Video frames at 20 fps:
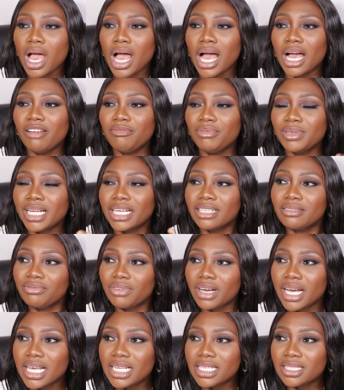I've been
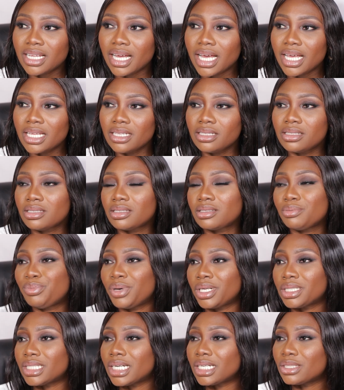advised that it's
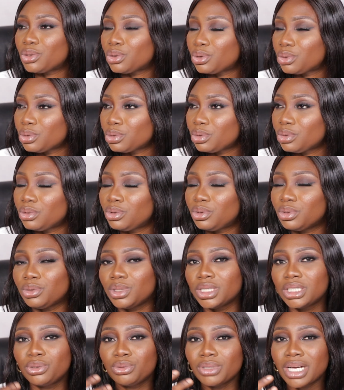better to do
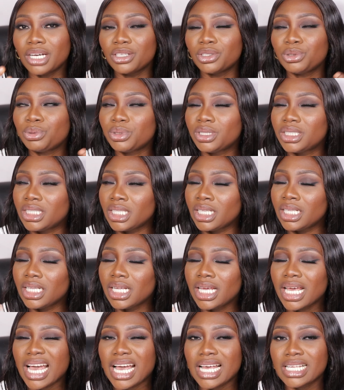it as
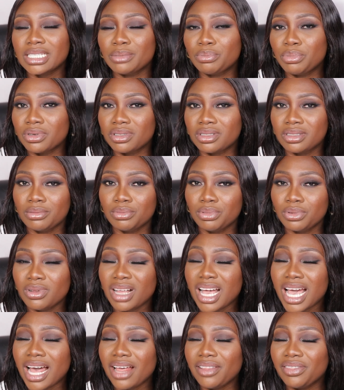routinely as
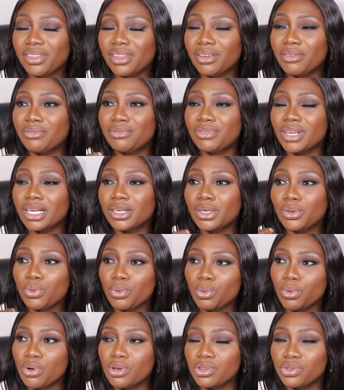possible. At the very
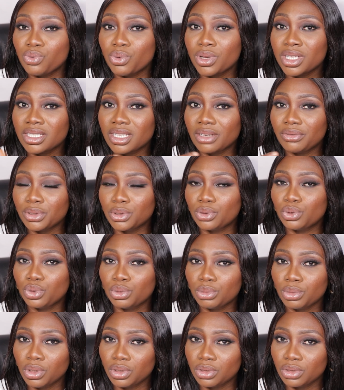worst, once every
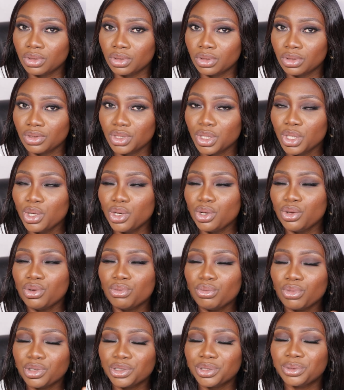2 months you
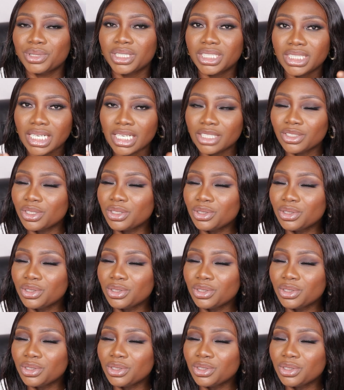must recharge.